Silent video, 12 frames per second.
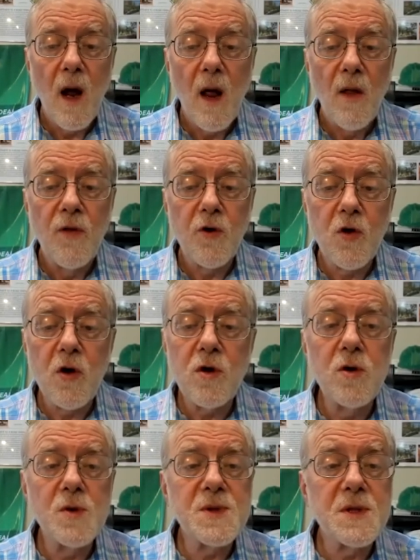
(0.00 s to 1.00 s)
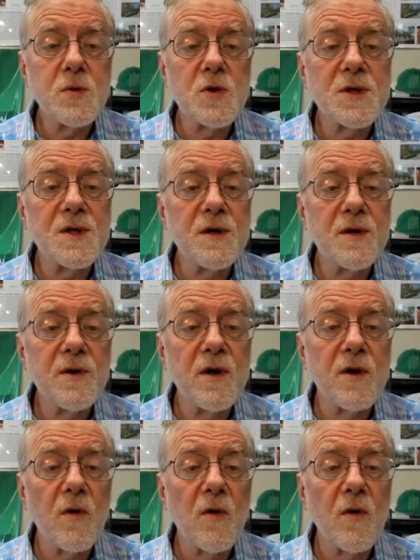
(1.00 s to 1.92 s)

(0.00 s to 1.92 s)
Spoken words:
the good news is we're still here. The